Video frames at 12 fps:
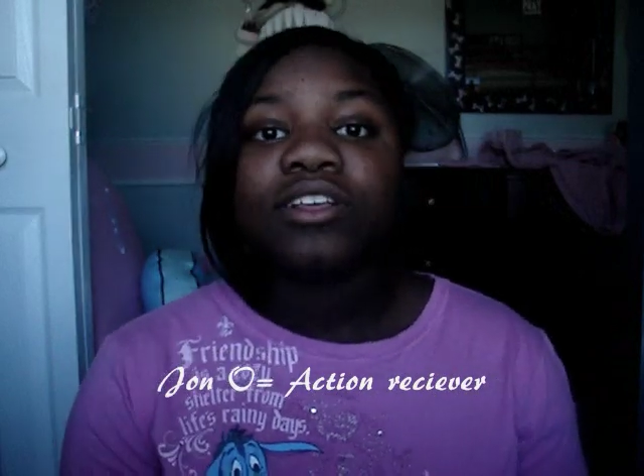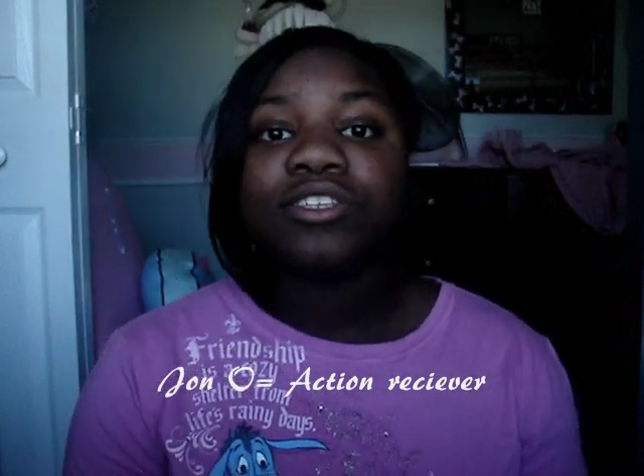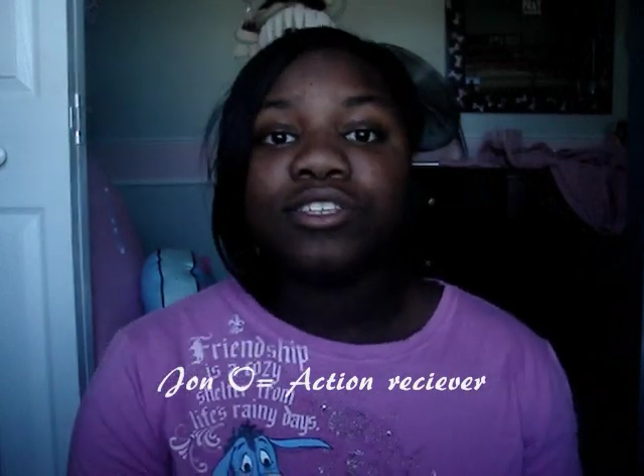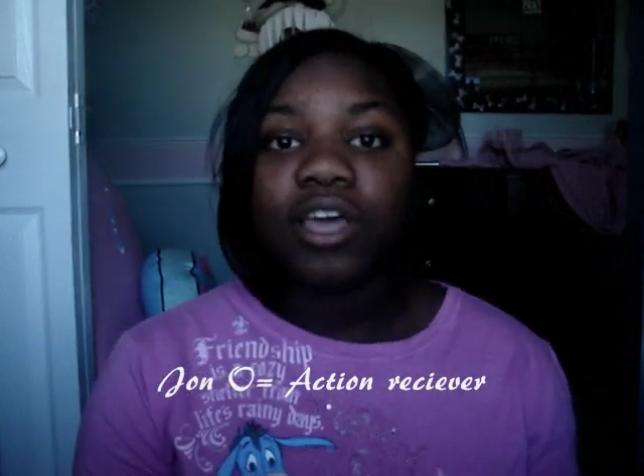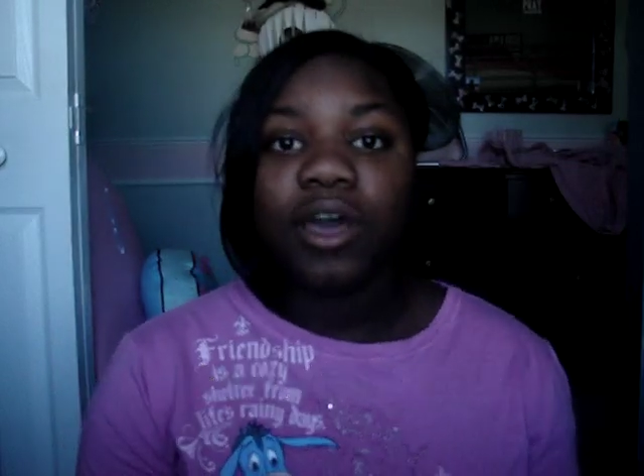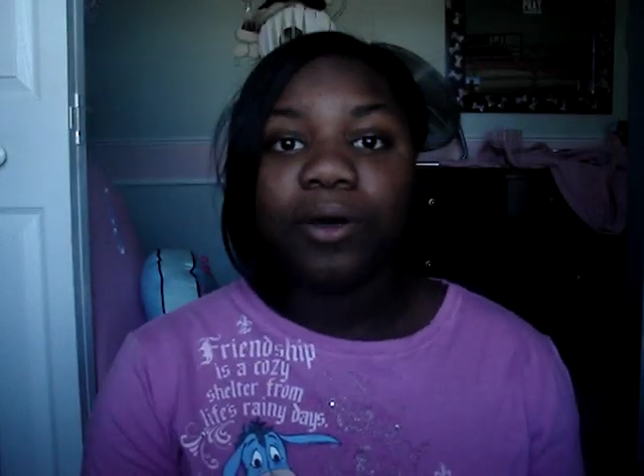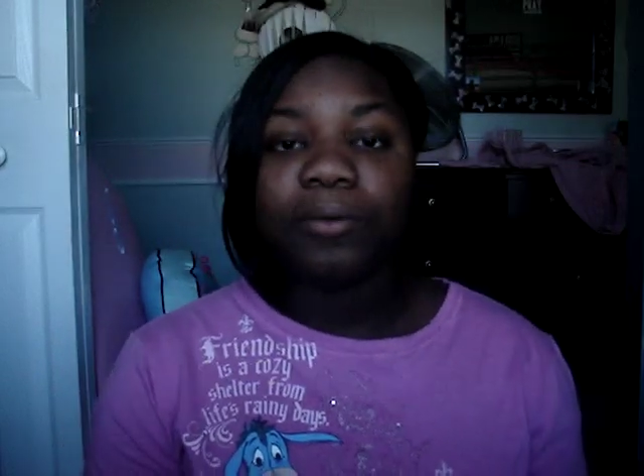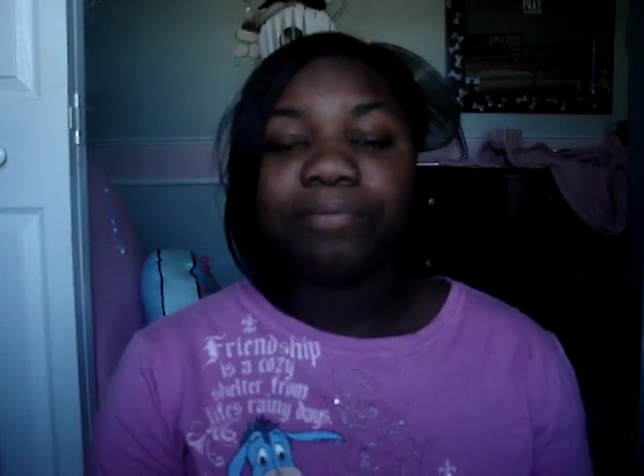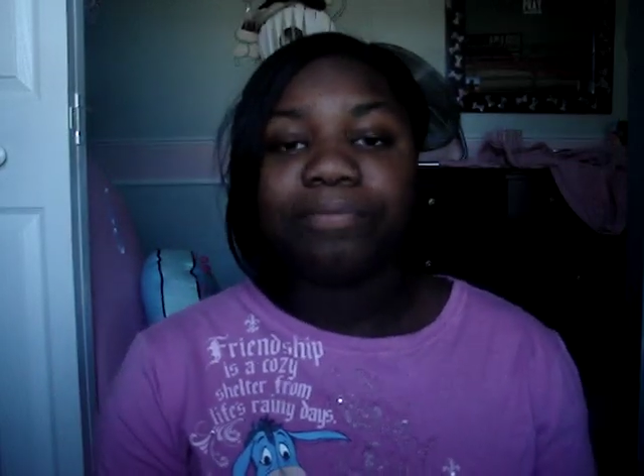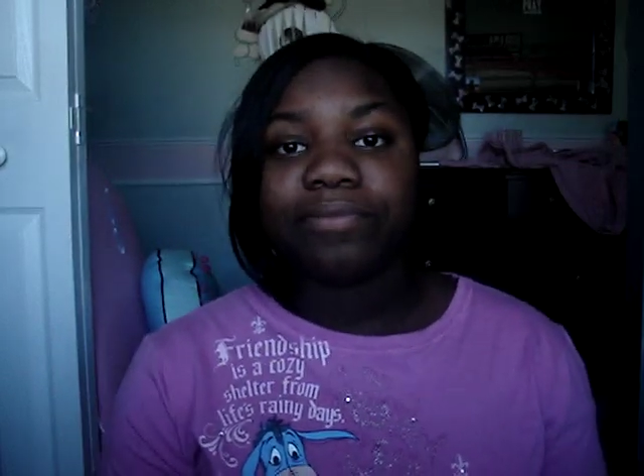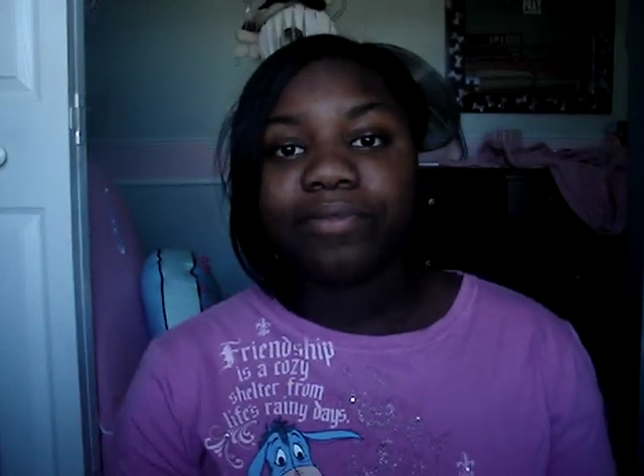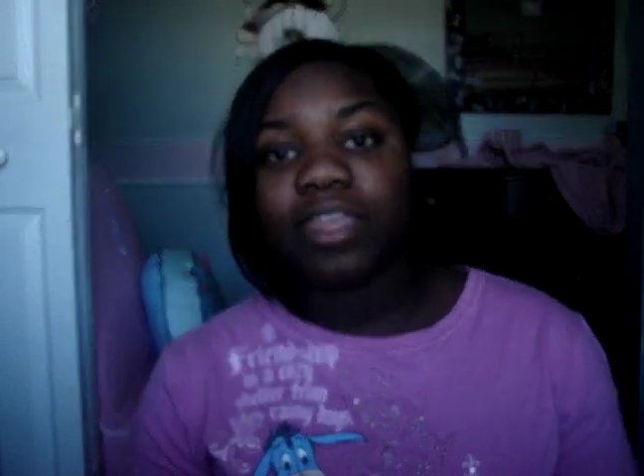So,
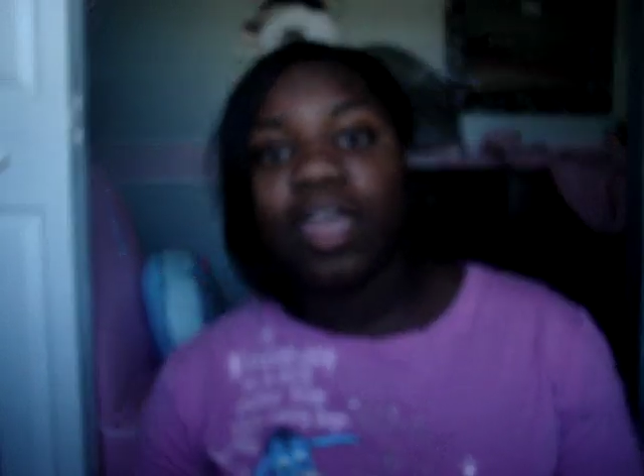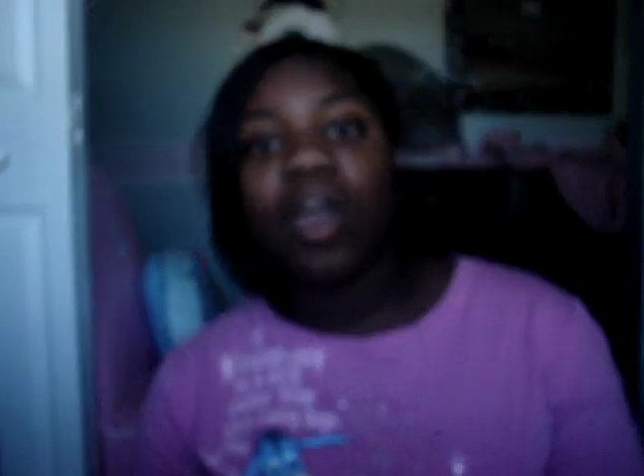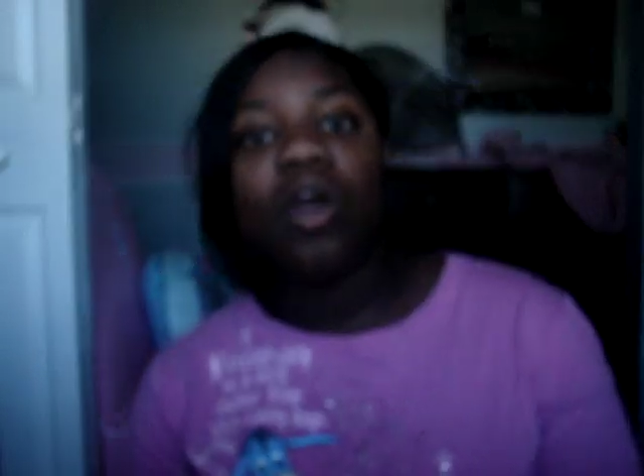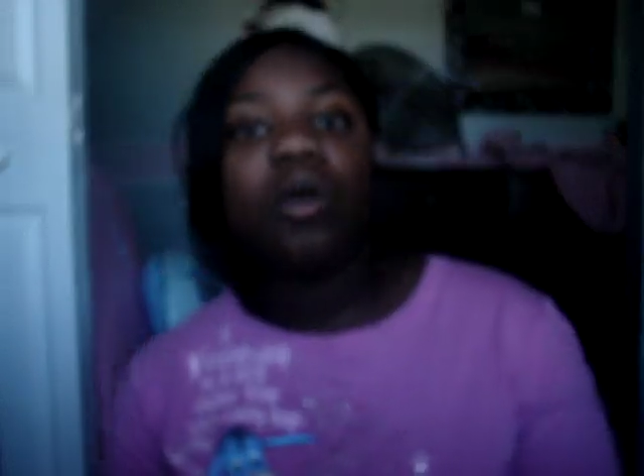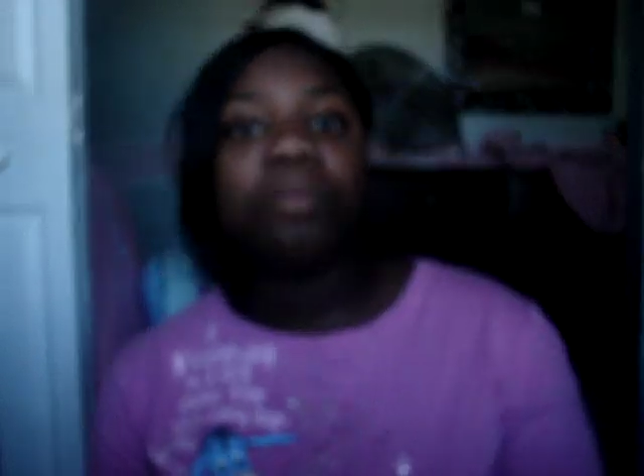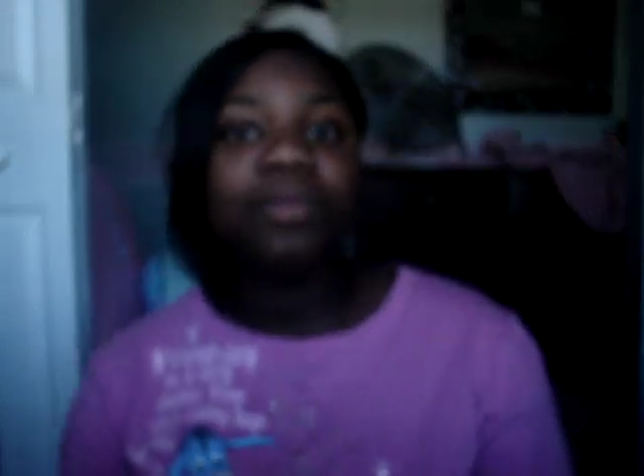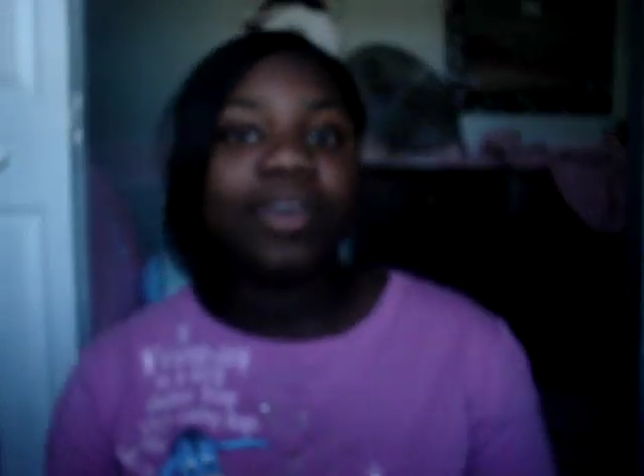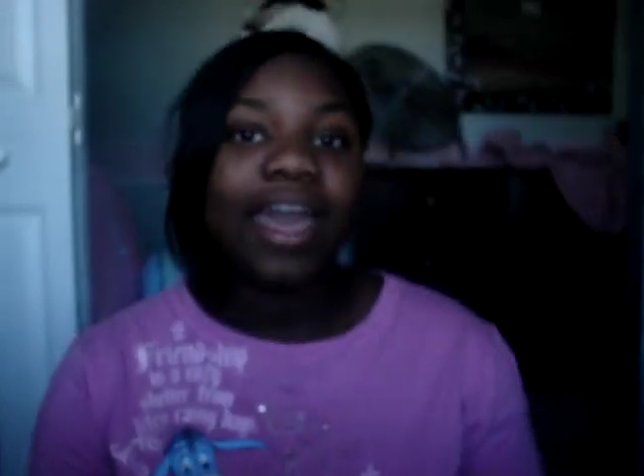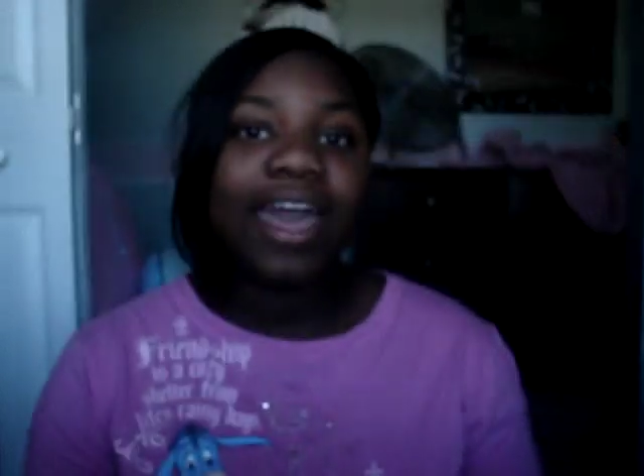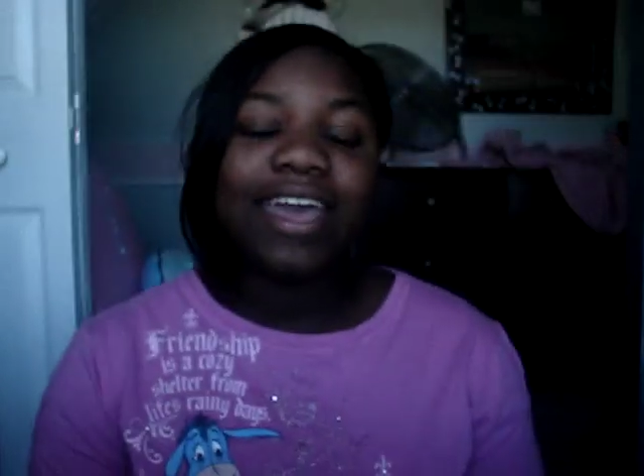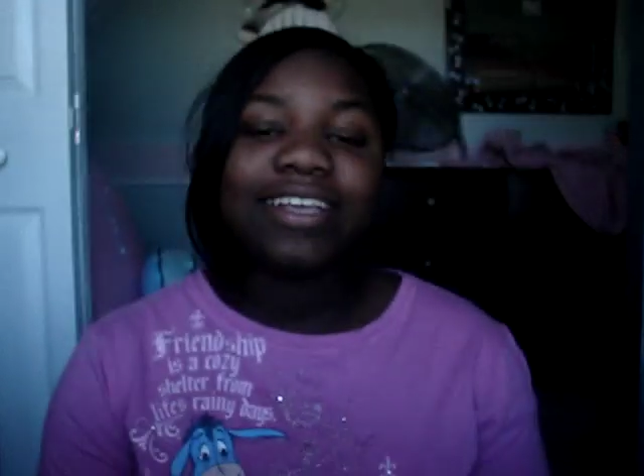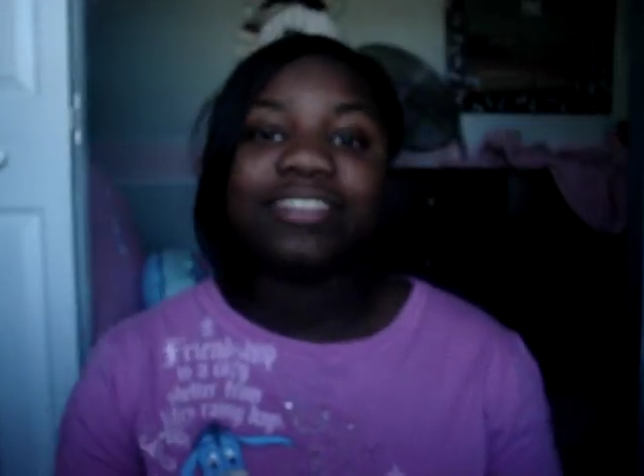I hope you
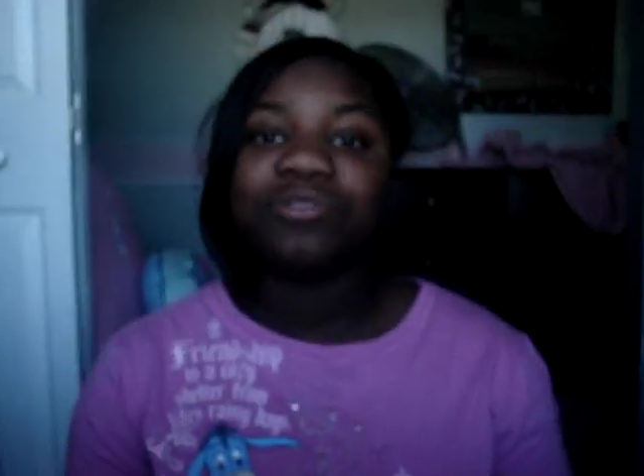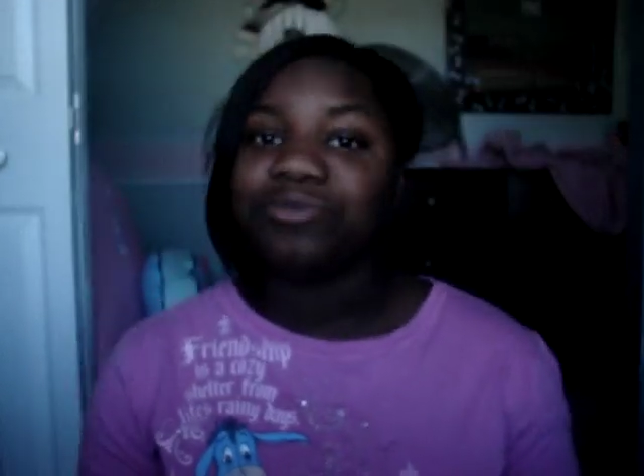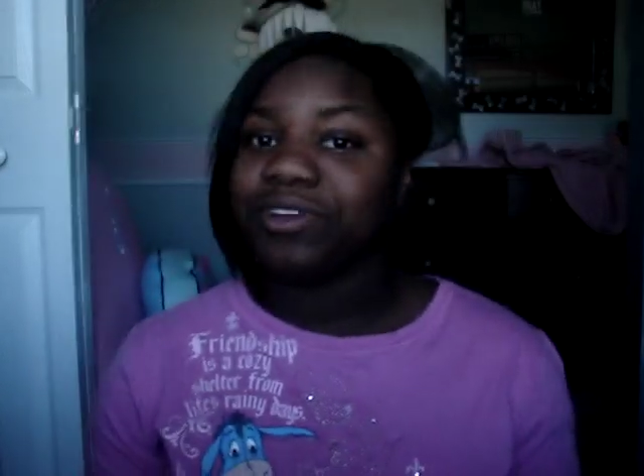guys